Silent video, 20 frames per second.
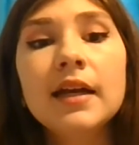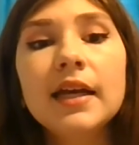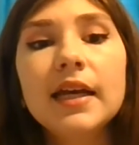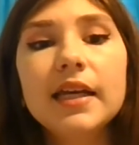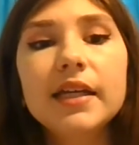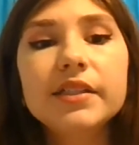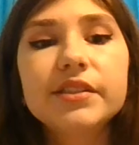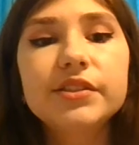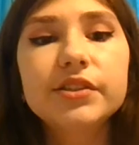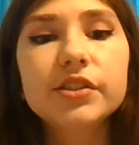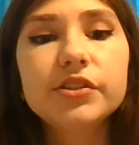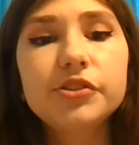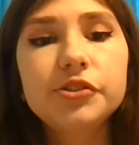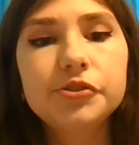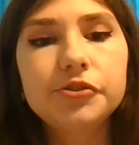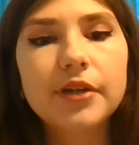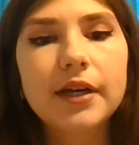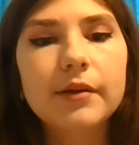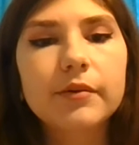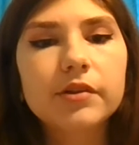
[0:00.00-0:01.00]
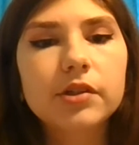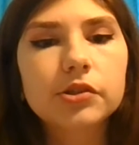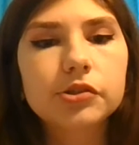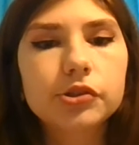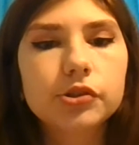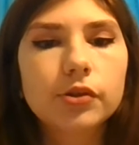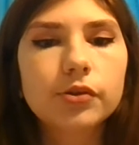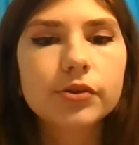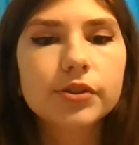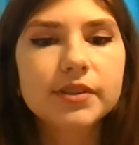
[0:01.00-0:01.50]
He stood straight with his
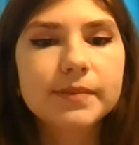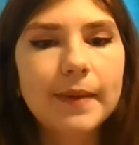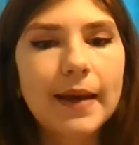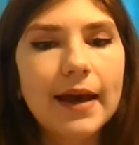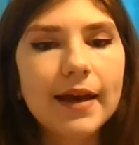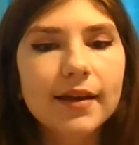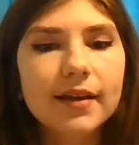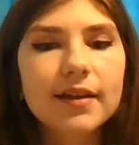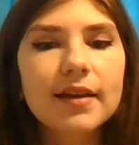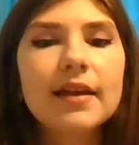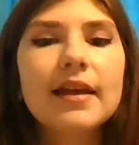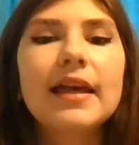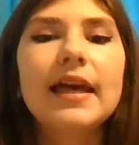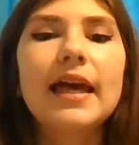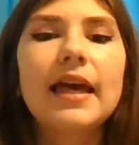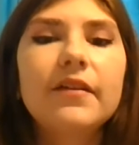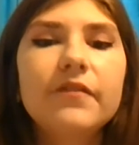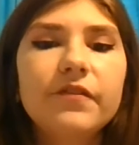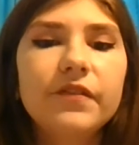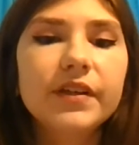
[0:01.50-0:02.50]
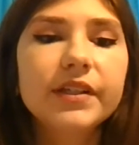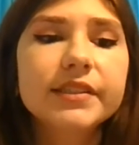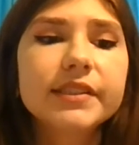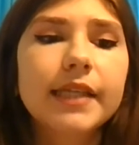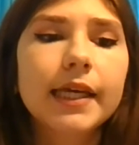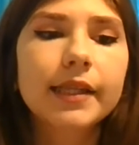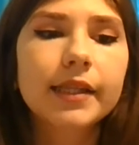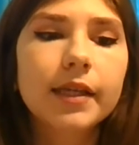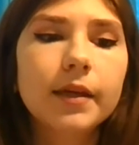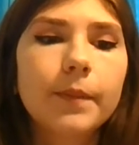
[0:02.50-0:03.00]
shoulders back and feet
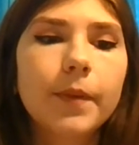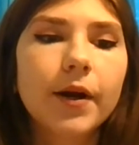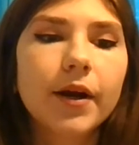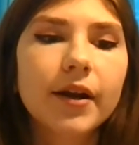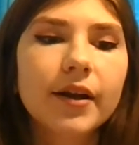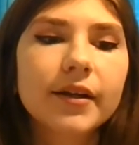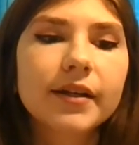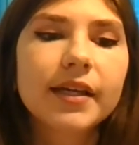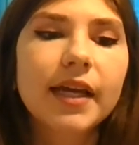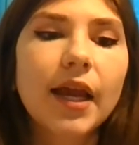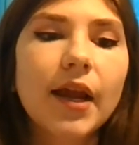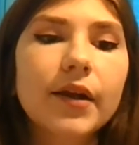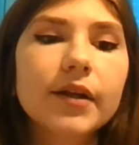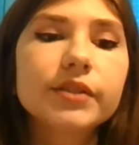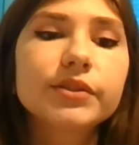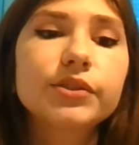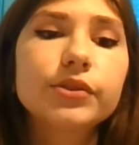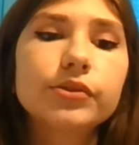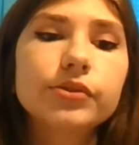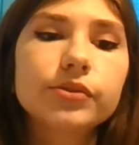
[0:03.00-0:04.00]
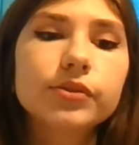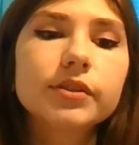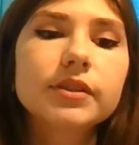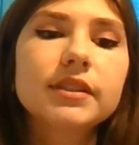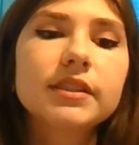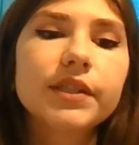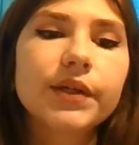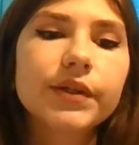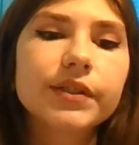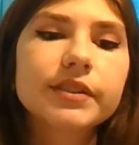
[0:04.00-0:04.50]
slightly apart, carrying his usual
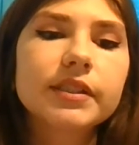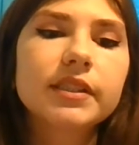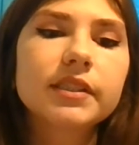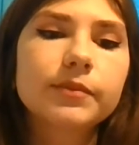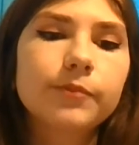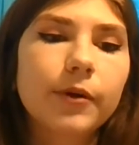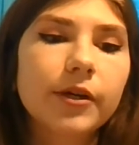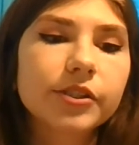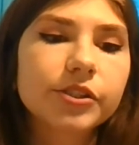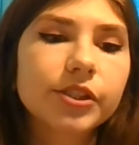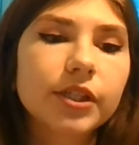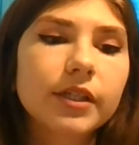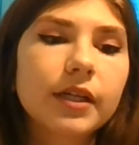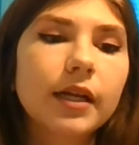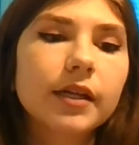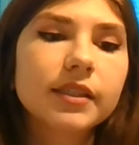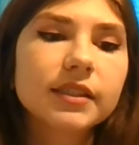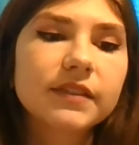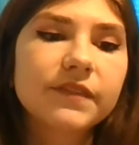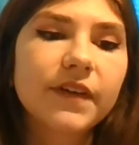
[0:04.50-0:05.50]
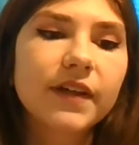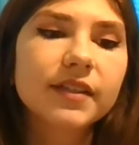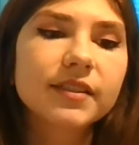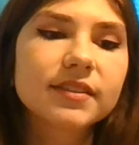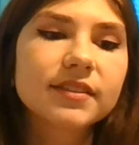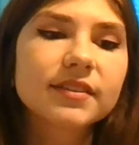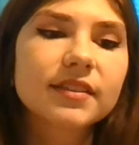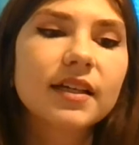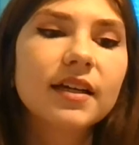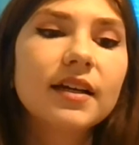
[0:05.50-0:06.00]
serious expression on his
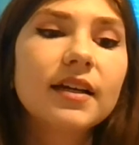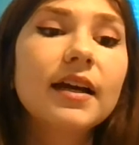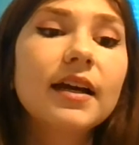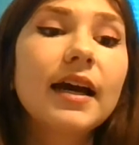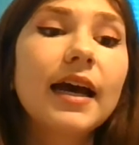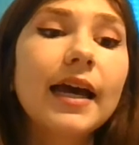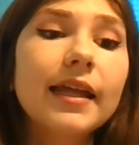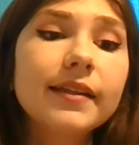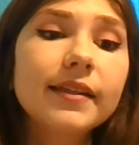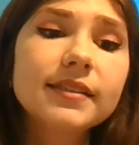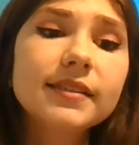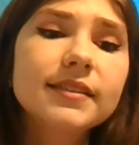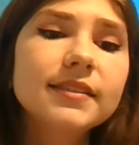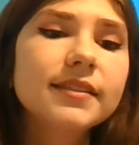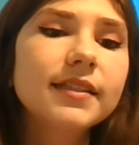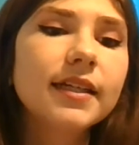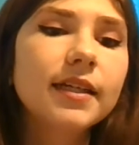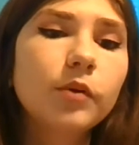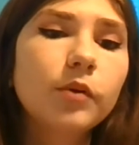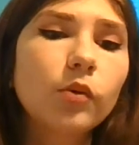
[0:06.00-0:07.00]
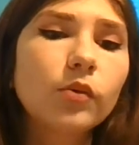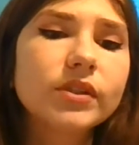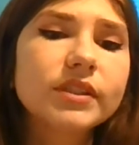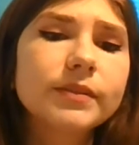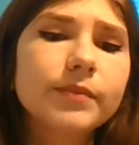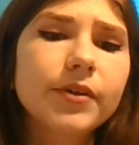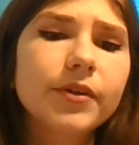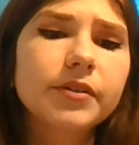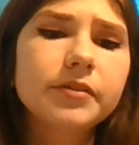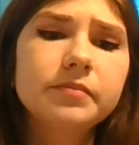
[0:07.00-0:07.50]
face. I leaned into him and
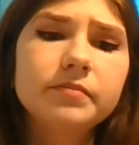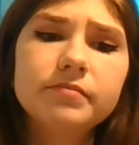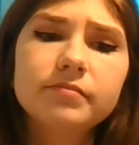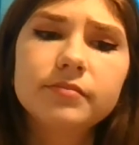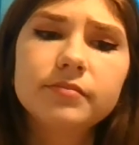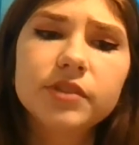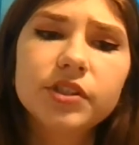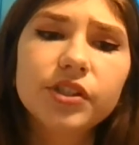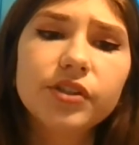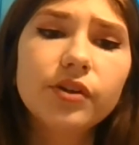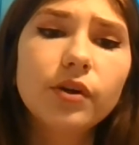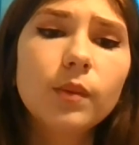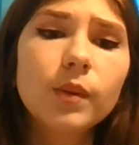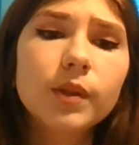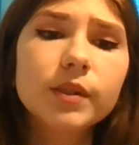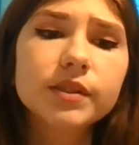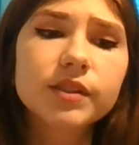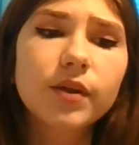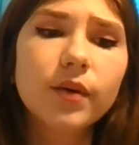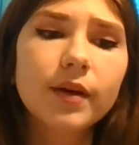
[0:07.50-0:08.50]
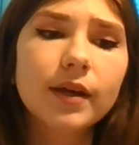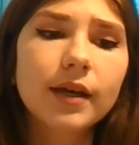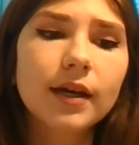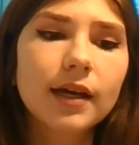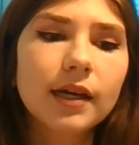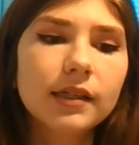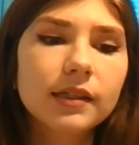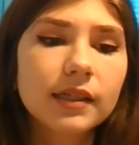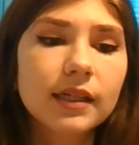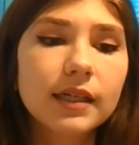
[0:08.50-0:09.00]
whispered, "Do you know what was going
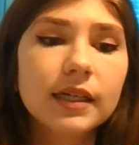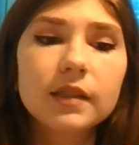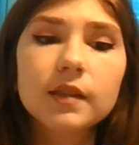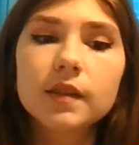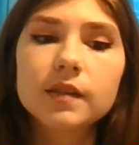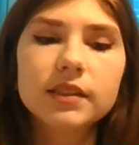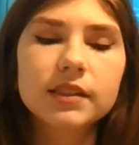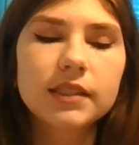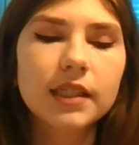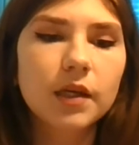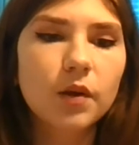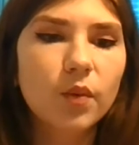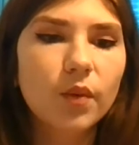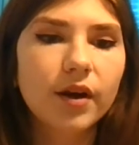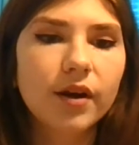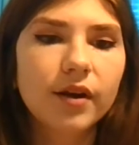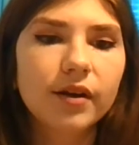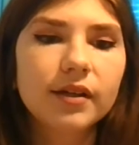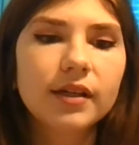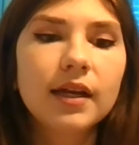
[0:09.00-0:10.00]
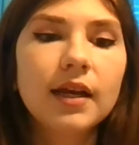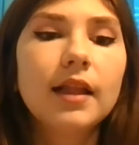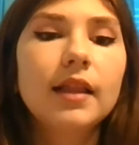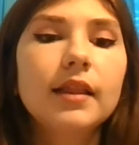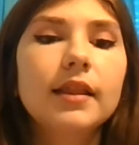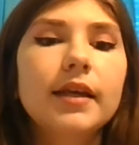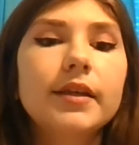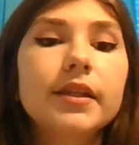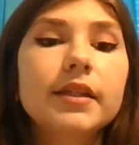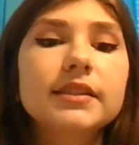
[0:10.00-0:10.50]
on?" He didn't say a word,
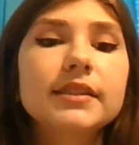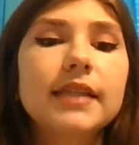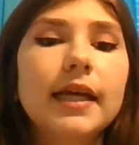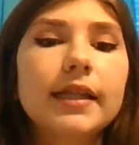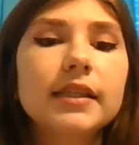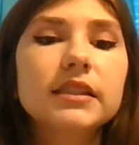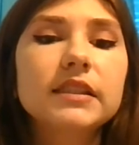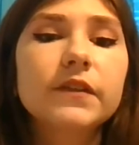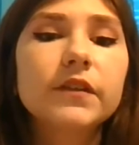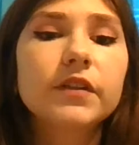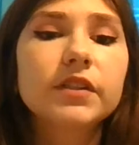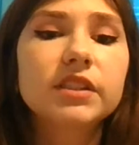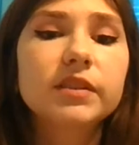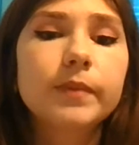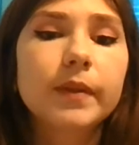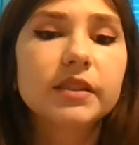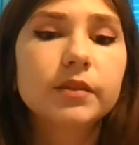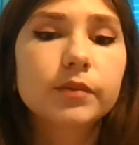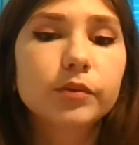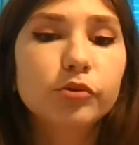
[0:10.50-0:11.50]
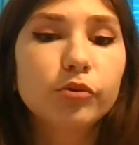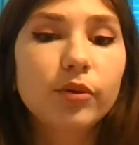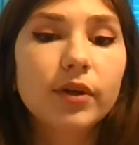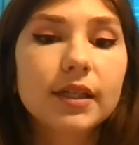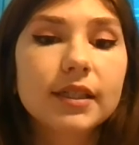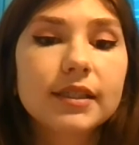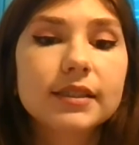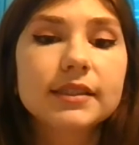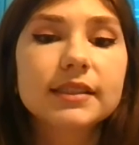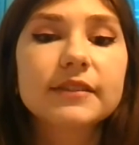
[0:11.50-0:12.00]
letting the silence fill the space between
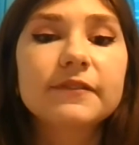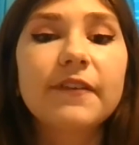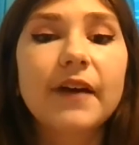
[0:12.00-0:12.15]
us.